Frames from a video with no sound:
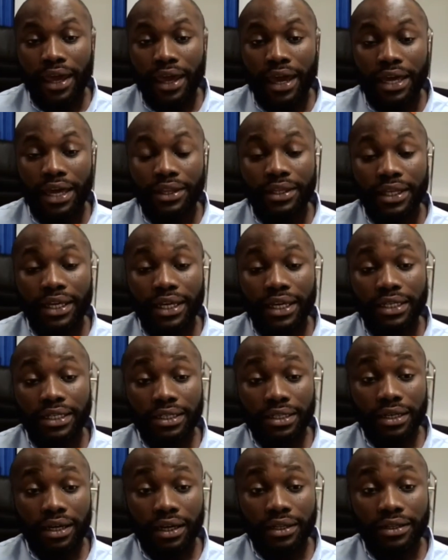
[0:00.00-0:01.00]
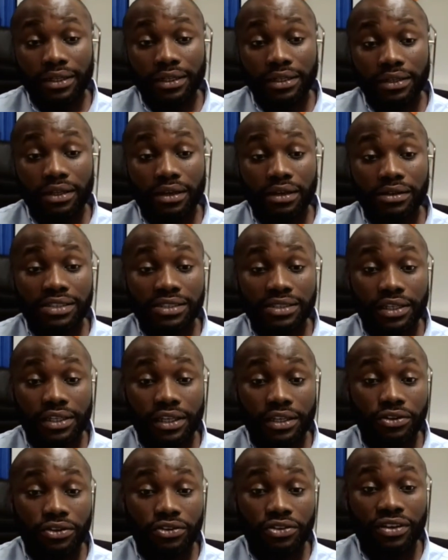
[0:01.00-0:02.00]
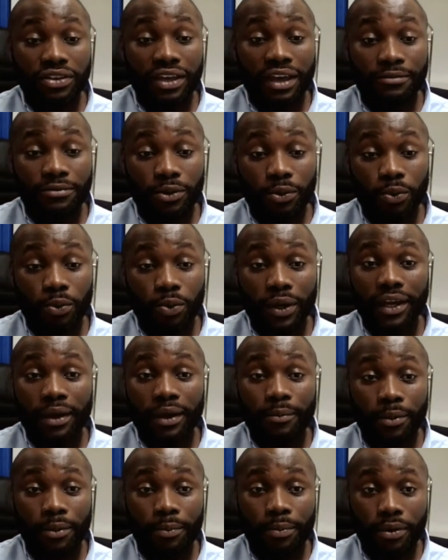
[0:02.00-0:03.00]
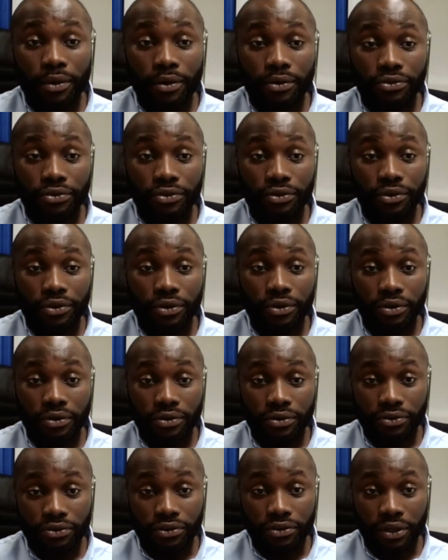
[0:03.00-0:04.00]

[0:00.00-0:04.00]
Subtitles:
And then I think lastly, you just have to weigh up the pros and cons.